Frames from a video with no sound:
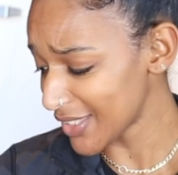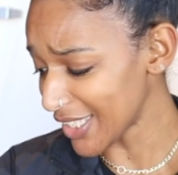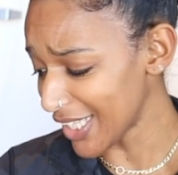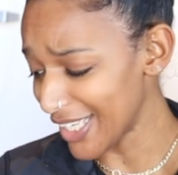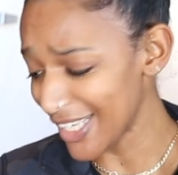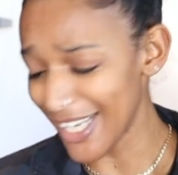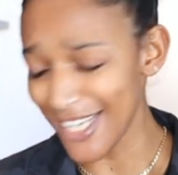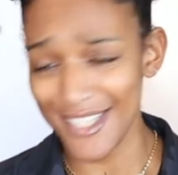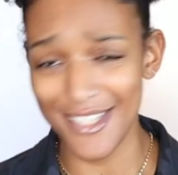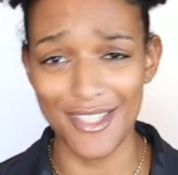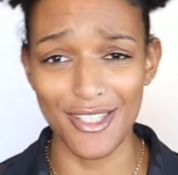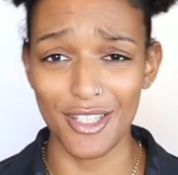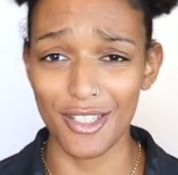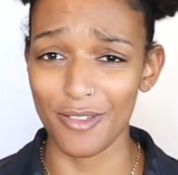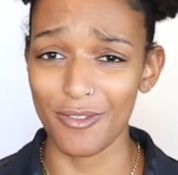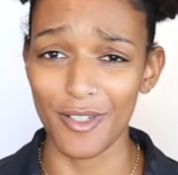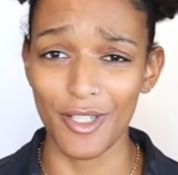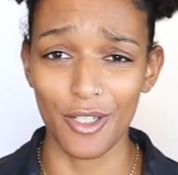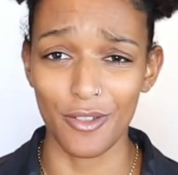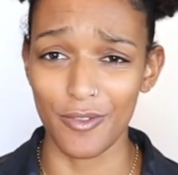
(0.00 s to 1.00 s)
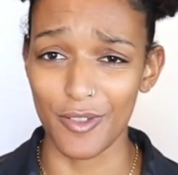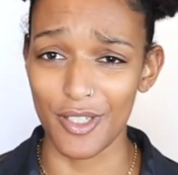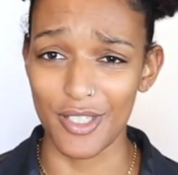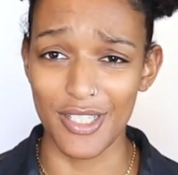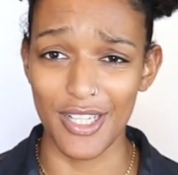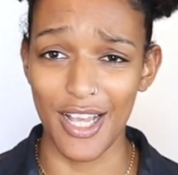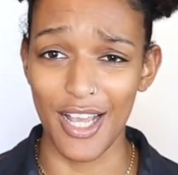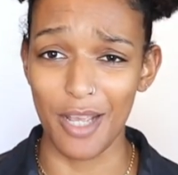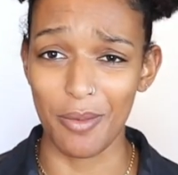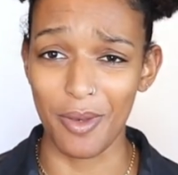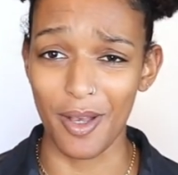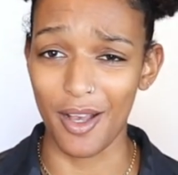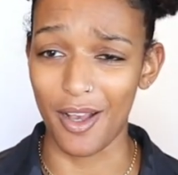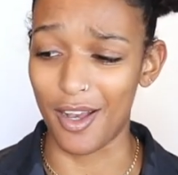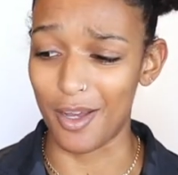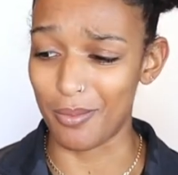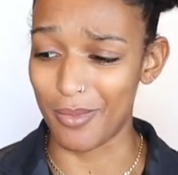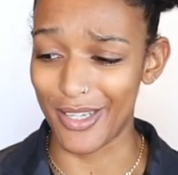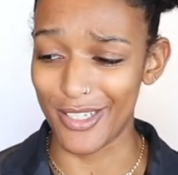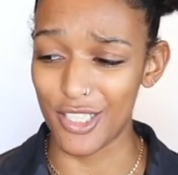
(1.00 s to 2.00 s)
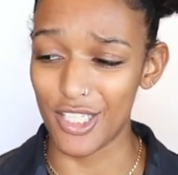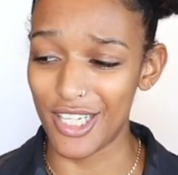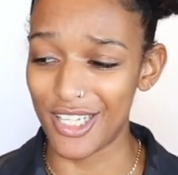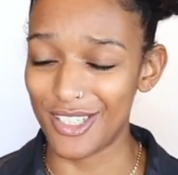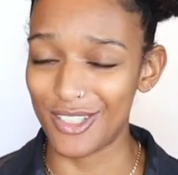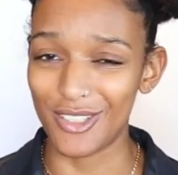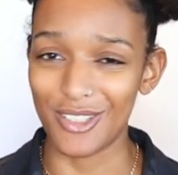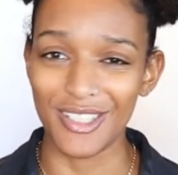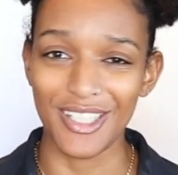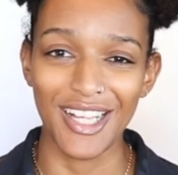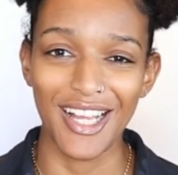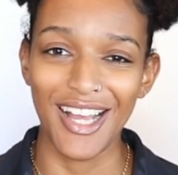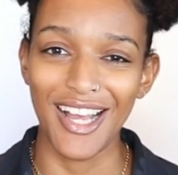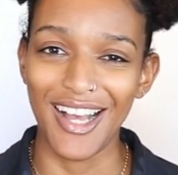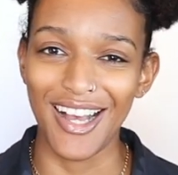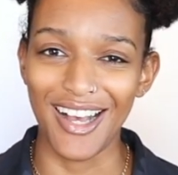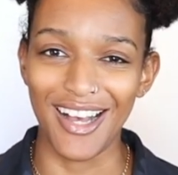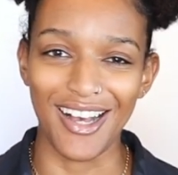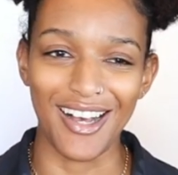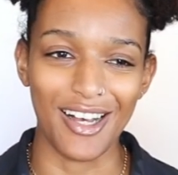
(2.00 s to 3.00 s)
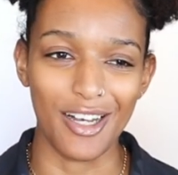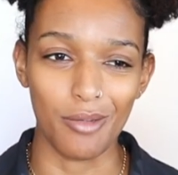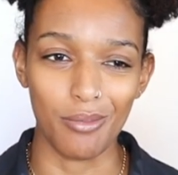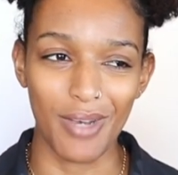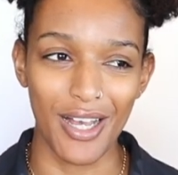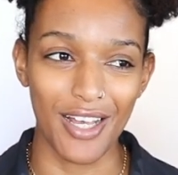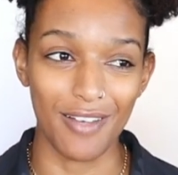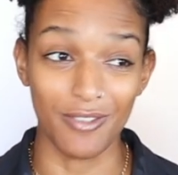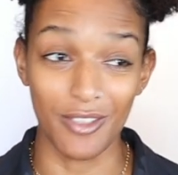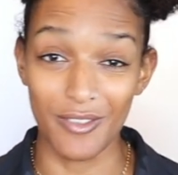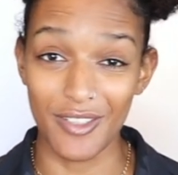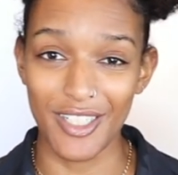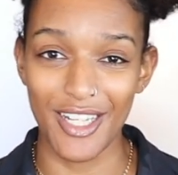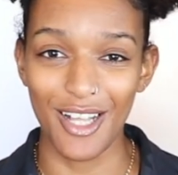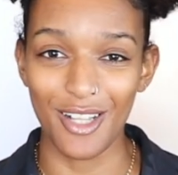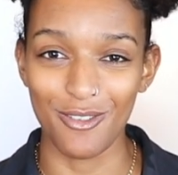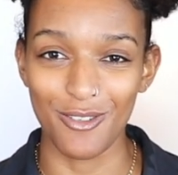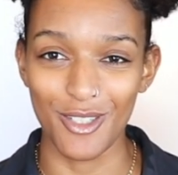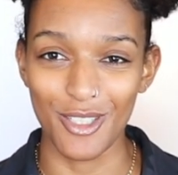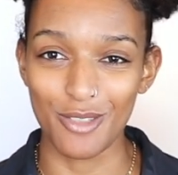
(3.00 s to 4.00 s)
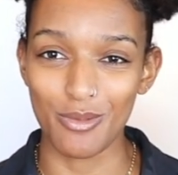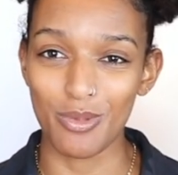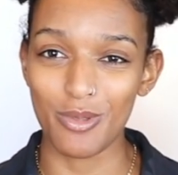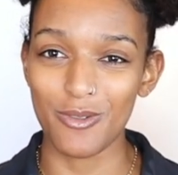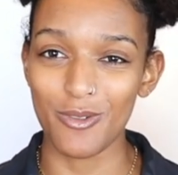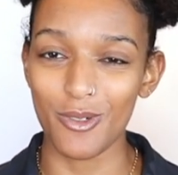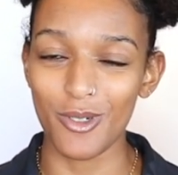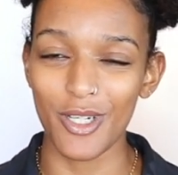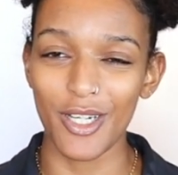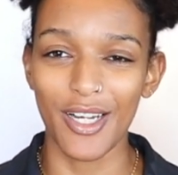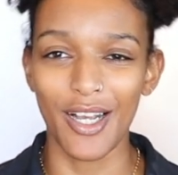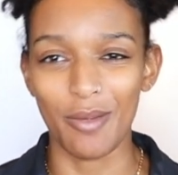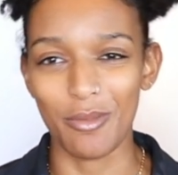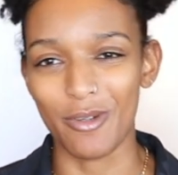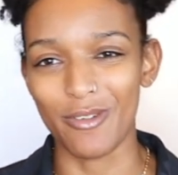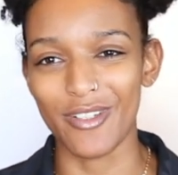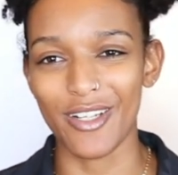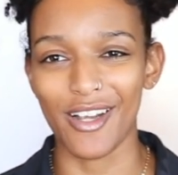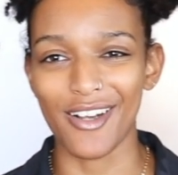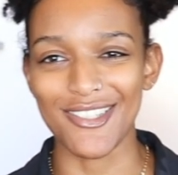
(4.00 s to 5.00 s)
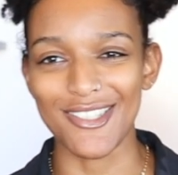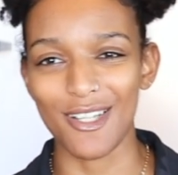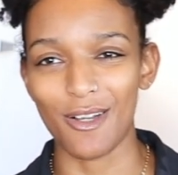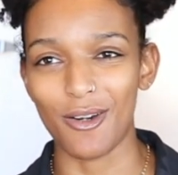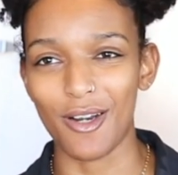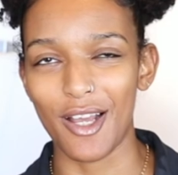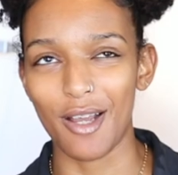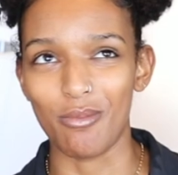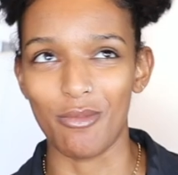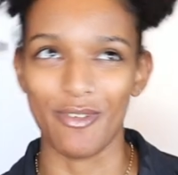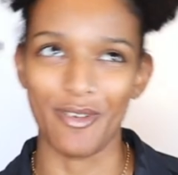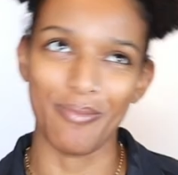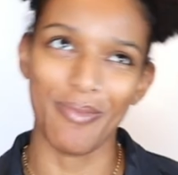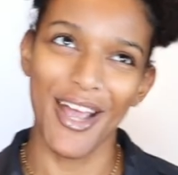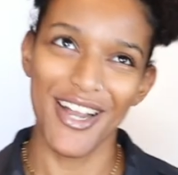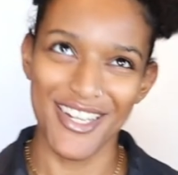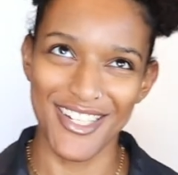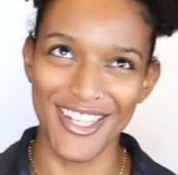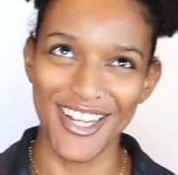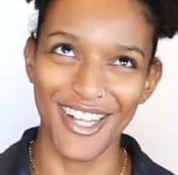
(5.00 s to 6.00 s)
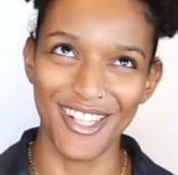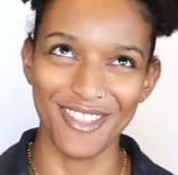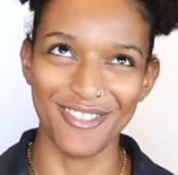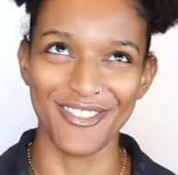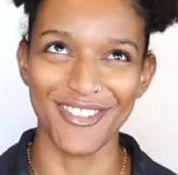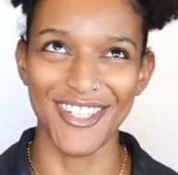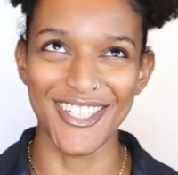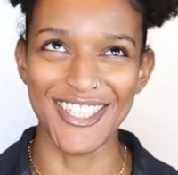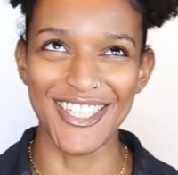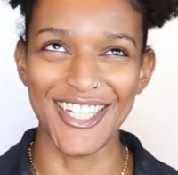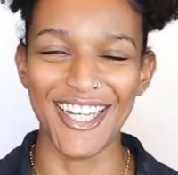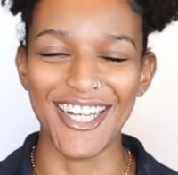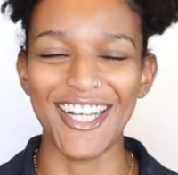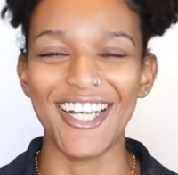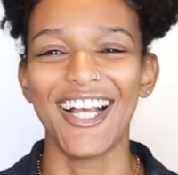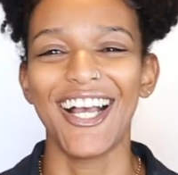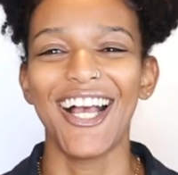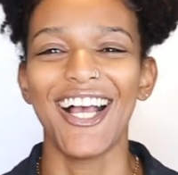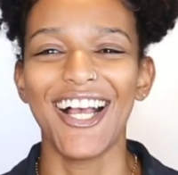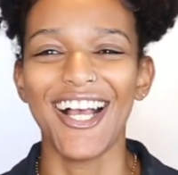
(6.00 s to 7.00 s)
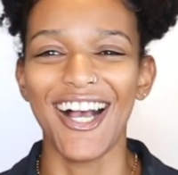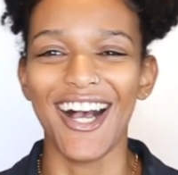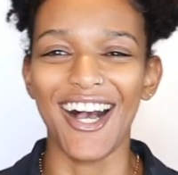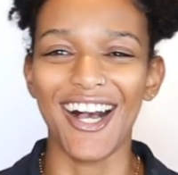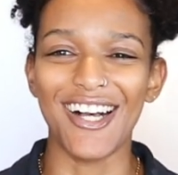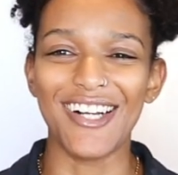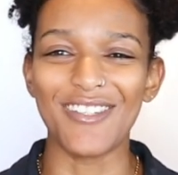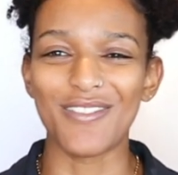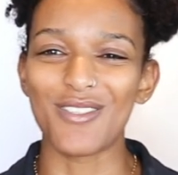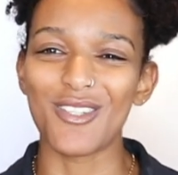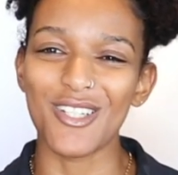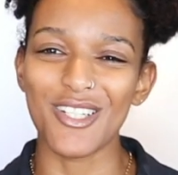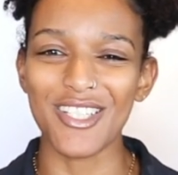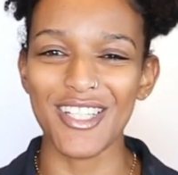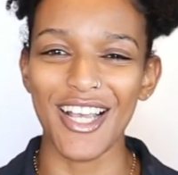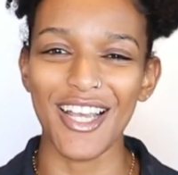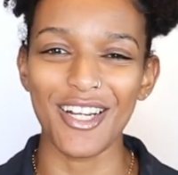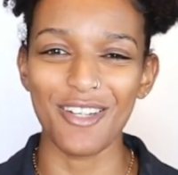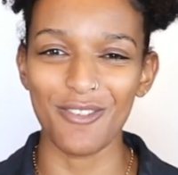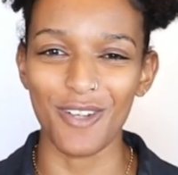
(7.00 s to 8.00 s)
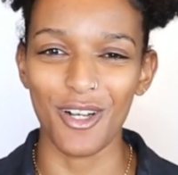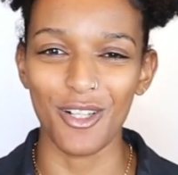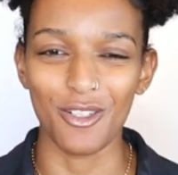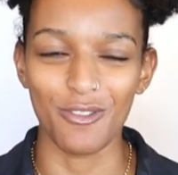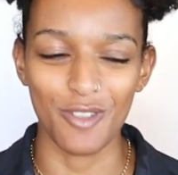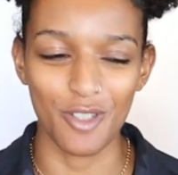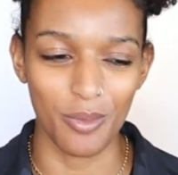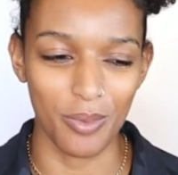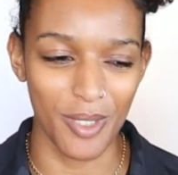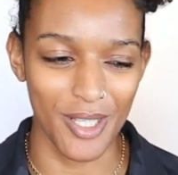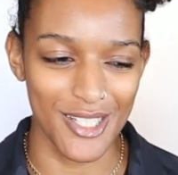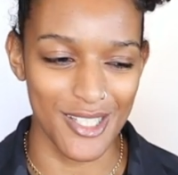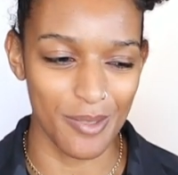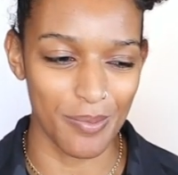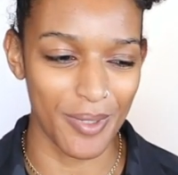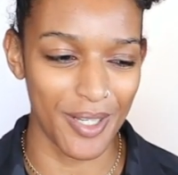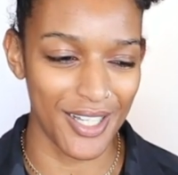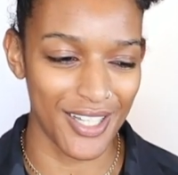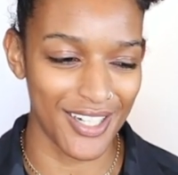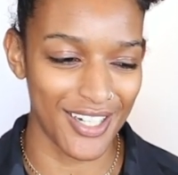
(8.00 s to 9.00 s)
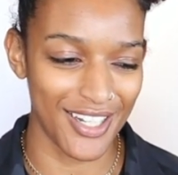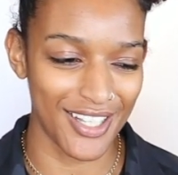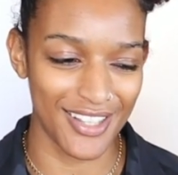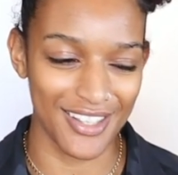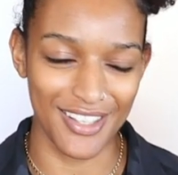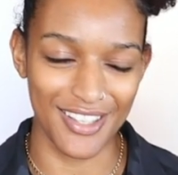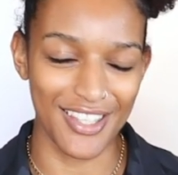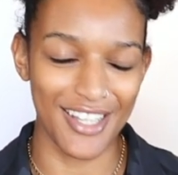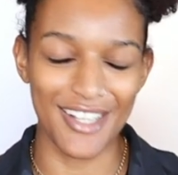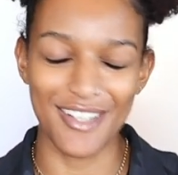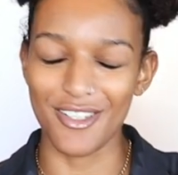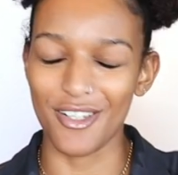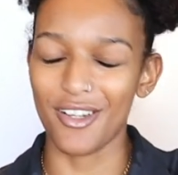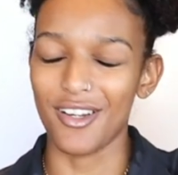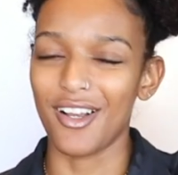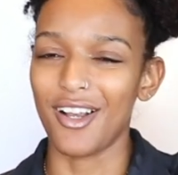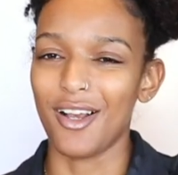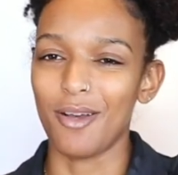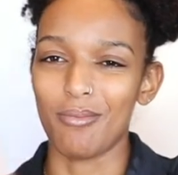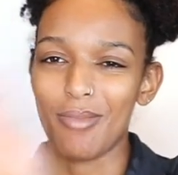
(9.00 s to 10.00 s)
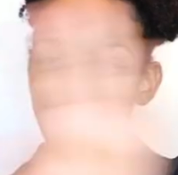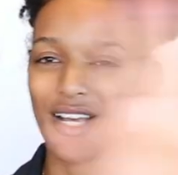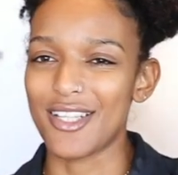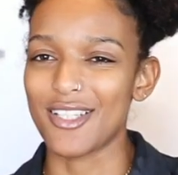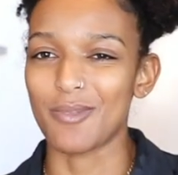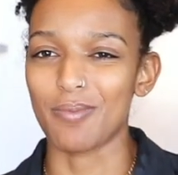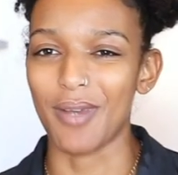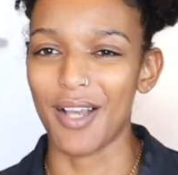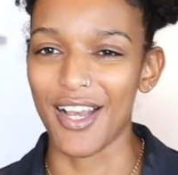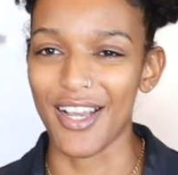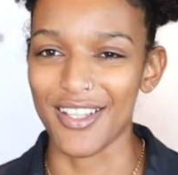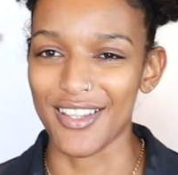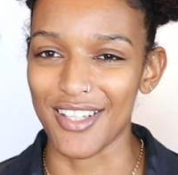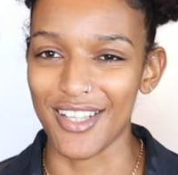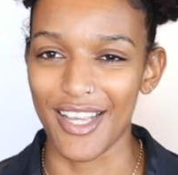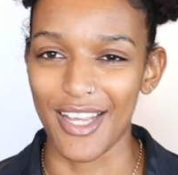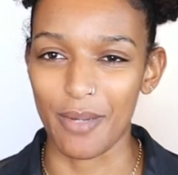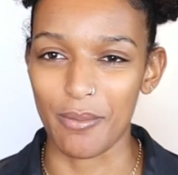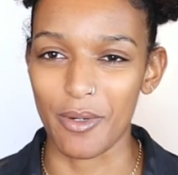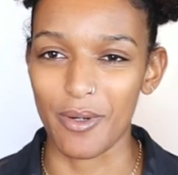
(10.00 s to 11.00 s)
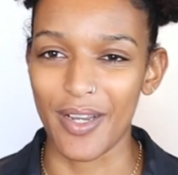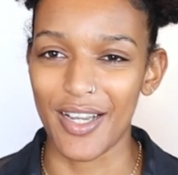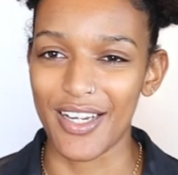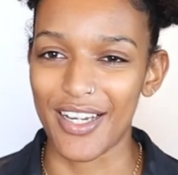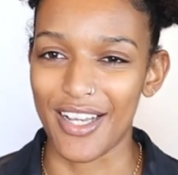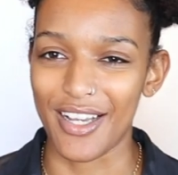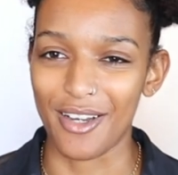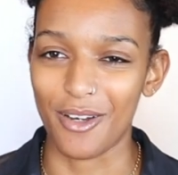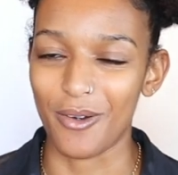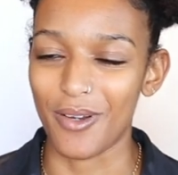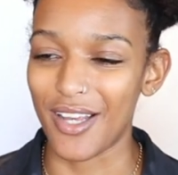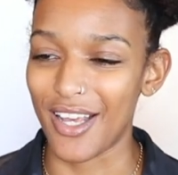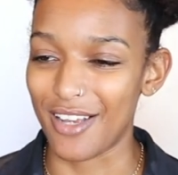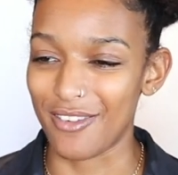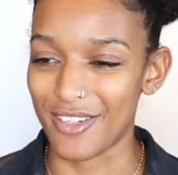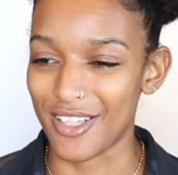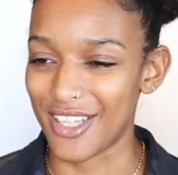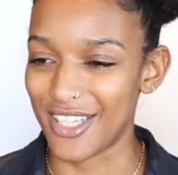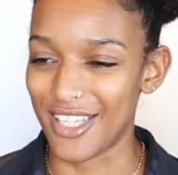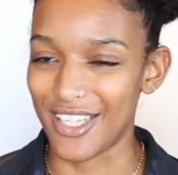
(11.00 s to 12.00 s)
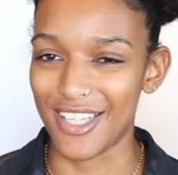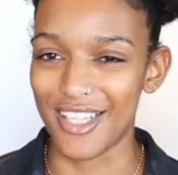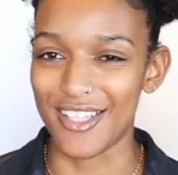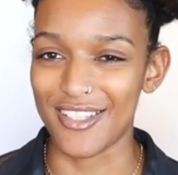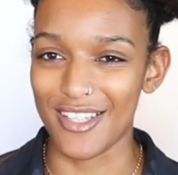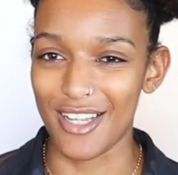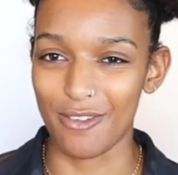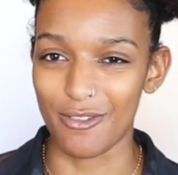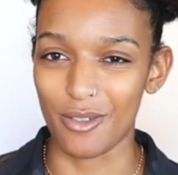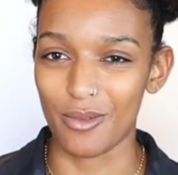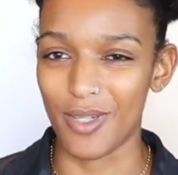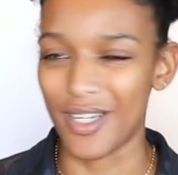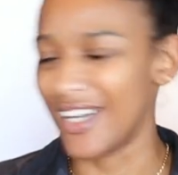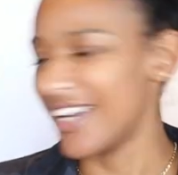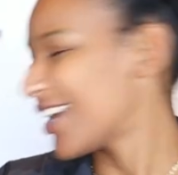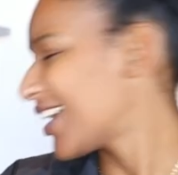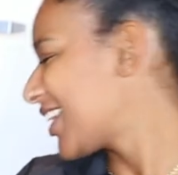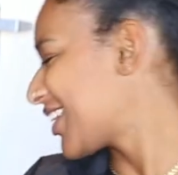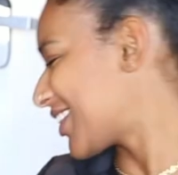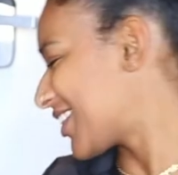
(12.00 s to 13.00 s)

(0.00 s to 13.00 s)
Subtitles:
In case this is for your first time on my channel, I have lived in California before, I moved to Arizona, I moved back to California, so just kind of all over the place, and things are a mess behind the camera right now, everything is everywhere.